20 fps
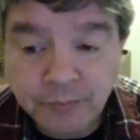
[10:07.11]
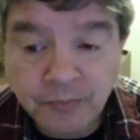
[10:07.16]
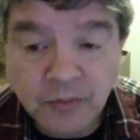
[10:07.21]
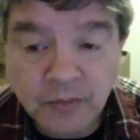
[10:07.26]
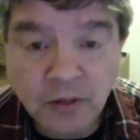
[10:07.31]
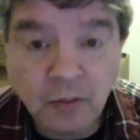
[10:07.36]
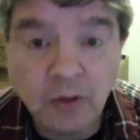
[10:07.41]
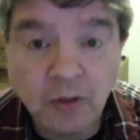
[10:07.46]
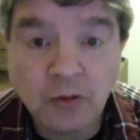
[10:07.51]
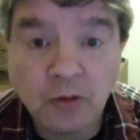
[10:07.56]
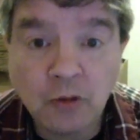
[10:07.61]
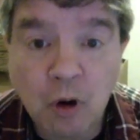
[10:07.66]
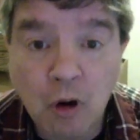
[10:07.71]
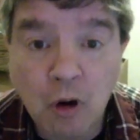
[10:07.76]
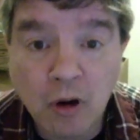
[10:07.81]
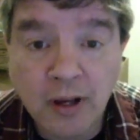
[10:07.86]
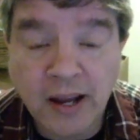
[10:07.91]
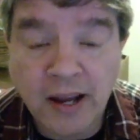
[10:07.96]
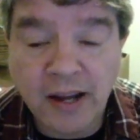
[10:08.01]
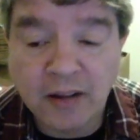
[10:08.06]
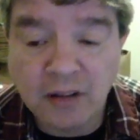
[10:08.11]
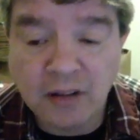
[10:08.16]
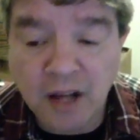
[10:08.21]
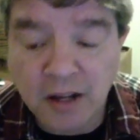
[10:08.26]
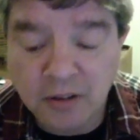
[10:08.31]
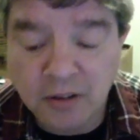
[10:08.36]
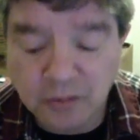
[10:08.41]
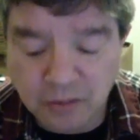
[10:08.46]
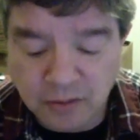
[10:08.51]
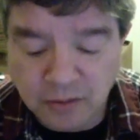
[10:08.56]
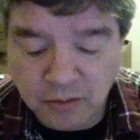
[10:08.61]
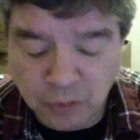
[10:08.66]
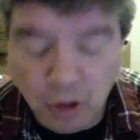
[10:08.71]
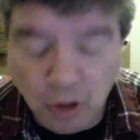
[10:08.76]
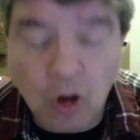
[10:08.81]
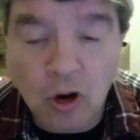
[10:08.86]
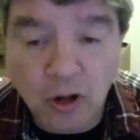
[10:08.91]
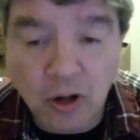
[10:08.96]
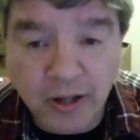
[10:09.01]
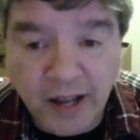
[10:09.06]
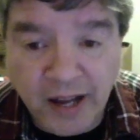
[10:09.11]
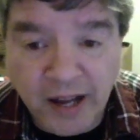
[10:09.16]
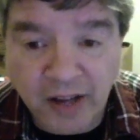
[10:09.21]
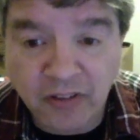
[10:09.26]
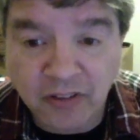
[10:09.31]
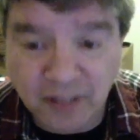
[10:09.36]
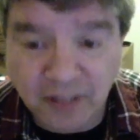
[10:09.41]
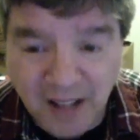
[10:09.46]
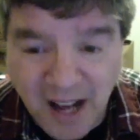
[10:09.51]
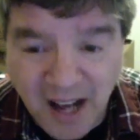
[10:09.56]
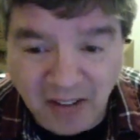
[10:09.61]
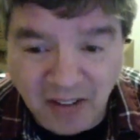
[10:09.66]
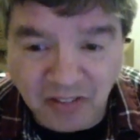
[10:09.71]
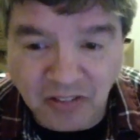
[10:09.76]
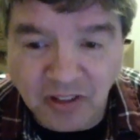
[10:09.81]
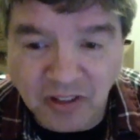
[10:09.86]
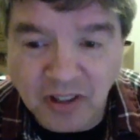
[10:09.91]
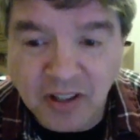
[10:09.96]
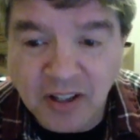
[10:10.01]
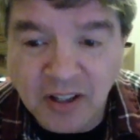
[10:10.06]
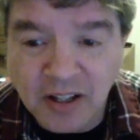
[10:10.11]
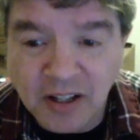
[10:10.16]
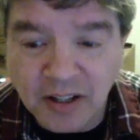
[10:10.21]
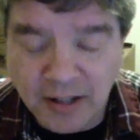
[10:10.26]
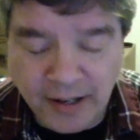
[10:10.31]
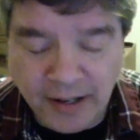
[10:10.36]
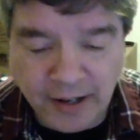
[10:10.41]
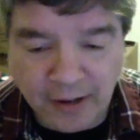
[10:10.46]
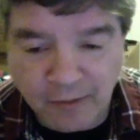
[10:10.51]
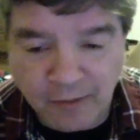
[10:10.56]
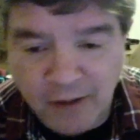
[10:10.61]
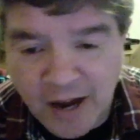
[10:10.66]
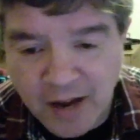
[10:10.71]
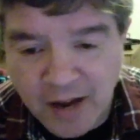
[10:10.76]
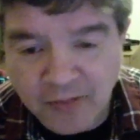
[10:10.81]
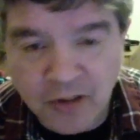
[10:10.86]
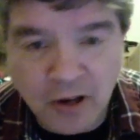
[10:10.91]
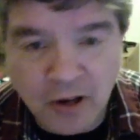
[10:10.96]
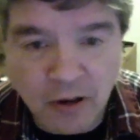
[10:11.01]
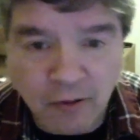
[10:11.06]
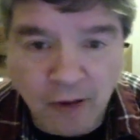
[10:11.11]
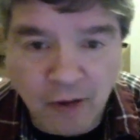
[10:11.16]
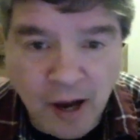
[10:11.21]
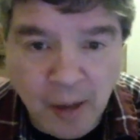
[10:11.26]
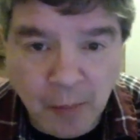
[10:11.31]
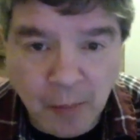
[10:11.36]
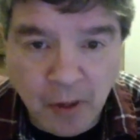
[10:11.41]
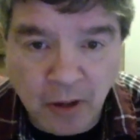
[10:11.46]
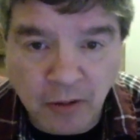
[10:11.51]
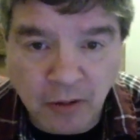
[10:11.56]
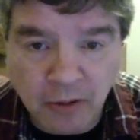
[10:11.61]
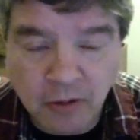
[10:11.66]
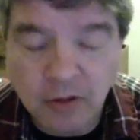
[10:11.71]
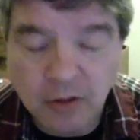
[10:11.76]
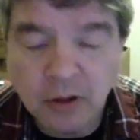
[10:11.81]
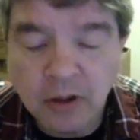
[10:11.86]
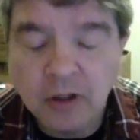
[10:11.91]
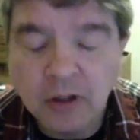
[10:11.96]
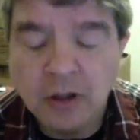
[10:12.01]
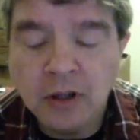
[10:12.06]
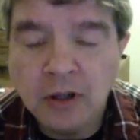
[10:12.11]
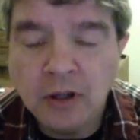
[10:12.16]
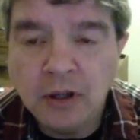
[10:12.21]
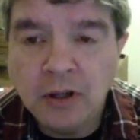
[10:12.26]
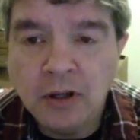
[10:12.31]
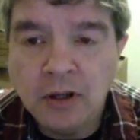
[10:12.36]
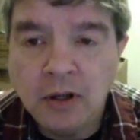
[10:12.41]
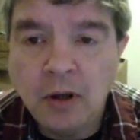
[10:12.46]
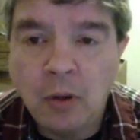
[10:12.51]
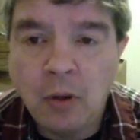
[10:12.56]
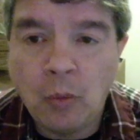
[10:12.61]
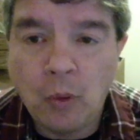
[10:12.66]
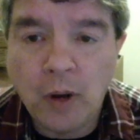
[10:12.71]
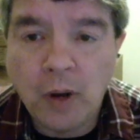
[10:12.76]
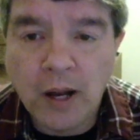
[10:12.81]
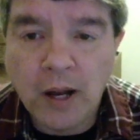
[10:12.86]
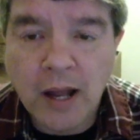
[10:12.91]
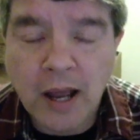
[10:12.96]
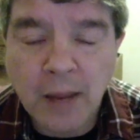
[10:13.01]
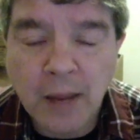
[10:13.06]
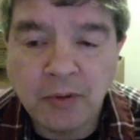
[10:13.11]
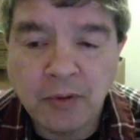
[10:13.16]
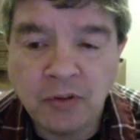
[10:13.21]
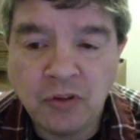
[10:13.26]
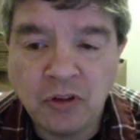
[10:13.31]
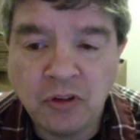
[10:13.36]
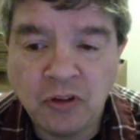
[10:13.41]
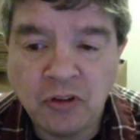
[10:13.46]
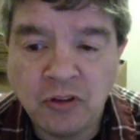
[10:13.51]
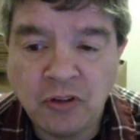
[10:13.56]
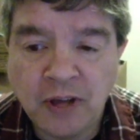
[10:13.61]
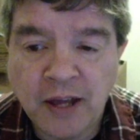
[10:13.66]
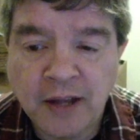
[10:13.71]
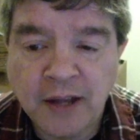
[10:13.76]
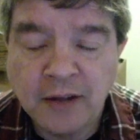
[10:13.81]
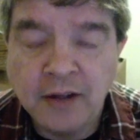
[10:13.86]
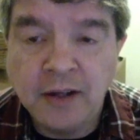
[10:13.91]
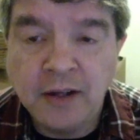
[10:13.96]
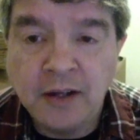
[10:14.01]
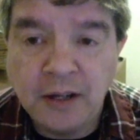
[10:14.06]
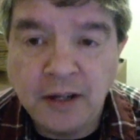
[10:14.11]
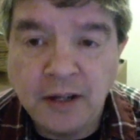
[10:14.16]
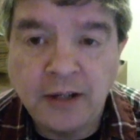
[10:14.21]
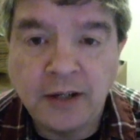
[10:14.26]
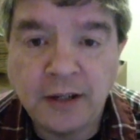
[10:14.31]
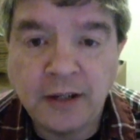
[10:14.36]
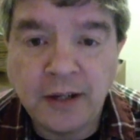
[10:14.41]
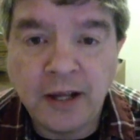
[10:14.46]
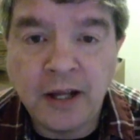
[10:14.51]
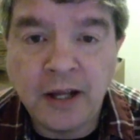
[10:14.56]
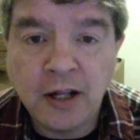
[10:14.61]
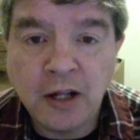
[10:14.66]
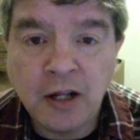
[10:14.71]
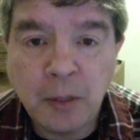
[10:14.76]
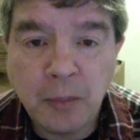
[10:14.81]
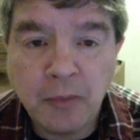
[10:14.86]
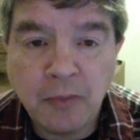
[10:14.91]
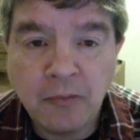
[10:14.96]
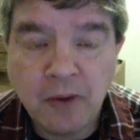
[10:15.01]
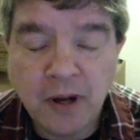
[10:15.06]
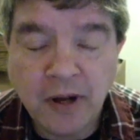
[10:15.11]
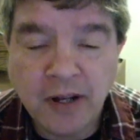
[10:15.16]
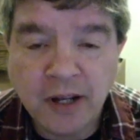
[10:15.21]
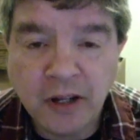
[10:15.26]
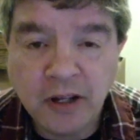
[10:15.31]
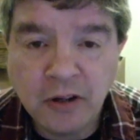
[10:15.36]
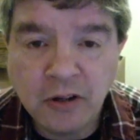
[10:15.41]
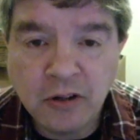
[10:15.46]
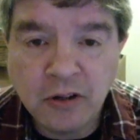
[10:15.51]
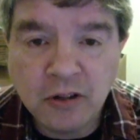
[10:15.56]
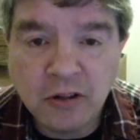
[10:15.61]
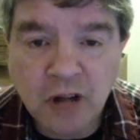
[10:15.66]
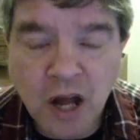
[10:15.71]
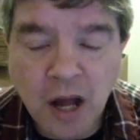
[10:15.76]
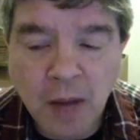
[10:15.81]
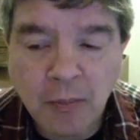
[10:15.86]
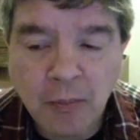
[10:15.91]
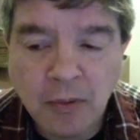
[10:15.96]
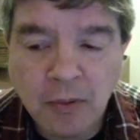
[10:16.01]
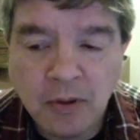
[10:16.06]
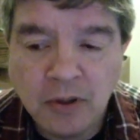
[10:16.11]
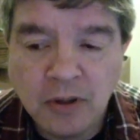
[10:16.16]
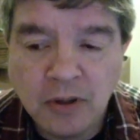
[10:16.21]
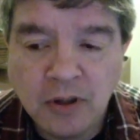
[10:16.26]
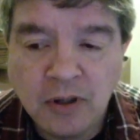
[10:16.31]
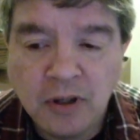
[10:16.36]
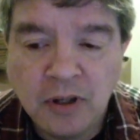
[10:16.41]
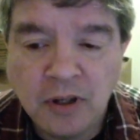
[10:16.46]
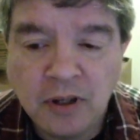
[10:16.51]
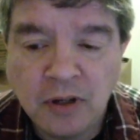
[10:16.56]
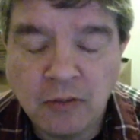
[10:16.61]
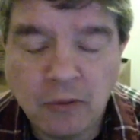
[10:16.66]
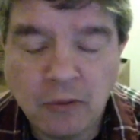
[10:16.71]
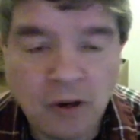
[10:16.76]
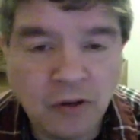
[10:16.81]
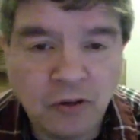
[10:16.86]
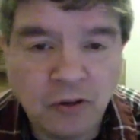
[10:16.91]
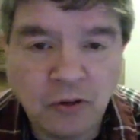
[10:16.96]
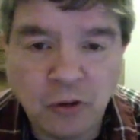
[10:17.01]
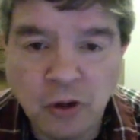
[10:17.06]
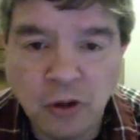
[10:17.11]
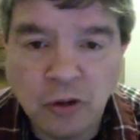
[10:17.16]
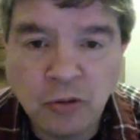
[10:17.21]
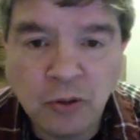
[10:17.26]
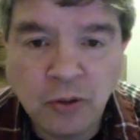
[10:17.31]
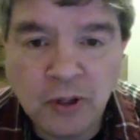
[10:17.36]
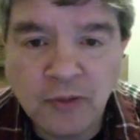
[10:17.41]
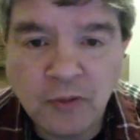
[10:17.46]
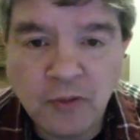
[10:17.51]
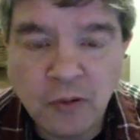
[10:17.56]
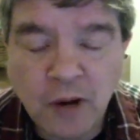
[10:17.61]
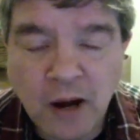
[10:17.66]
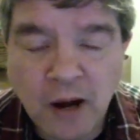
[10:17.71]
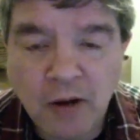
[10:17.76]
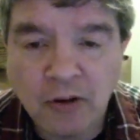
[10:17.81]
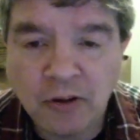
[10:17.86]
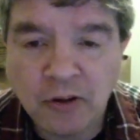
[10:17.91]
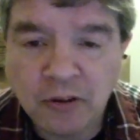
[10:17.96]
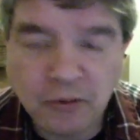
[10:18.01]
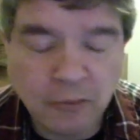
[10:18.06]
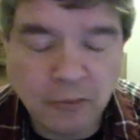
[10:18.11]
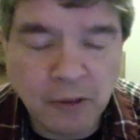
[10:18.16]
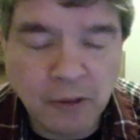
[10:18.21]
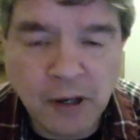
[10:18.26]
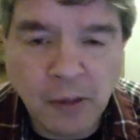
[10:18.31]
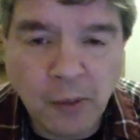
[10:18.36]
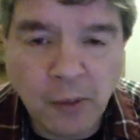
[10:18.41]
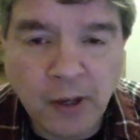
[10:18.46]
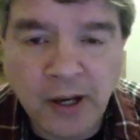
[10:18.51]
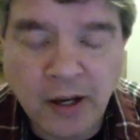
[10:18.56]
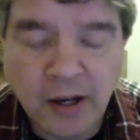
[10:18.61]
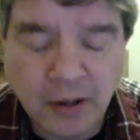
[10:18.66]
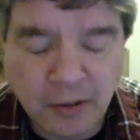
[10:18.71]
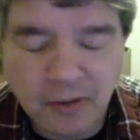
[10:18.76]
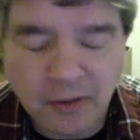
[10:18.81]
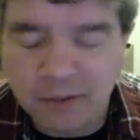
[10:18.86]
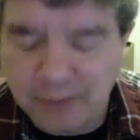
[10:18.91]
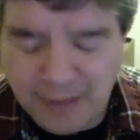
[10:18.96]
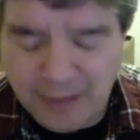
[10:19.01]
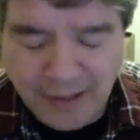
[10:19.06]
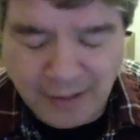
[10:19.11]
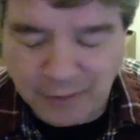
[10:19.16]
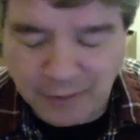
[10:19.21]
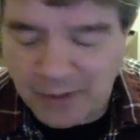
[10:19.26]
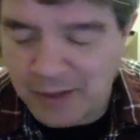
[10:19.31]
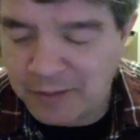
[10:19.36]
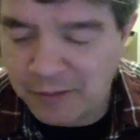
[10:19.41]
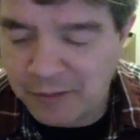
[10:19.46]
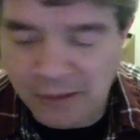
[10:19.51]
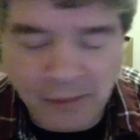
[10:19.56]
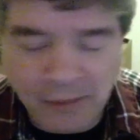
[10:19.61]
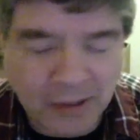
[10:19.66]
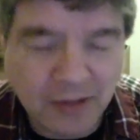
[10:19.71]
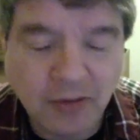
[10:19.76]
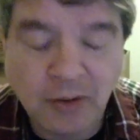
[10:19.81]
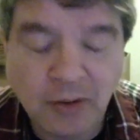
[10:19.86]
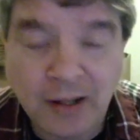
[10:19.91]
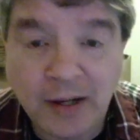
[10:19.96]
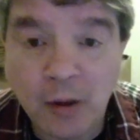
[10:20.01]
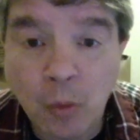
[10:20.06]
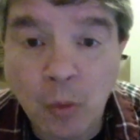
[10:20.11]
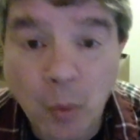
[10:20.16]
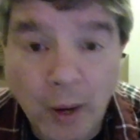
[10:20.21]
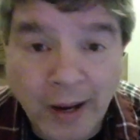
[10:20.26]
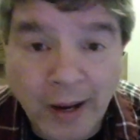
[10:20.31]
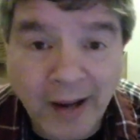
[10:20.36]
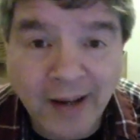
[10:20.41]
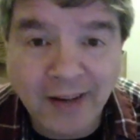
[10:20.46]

with tall case clocks, like a grandfather, grandmother. What happens is that you get it up and running in your shop, runs good 24 hours, 3 weeks, like not 3 weeks, like a week,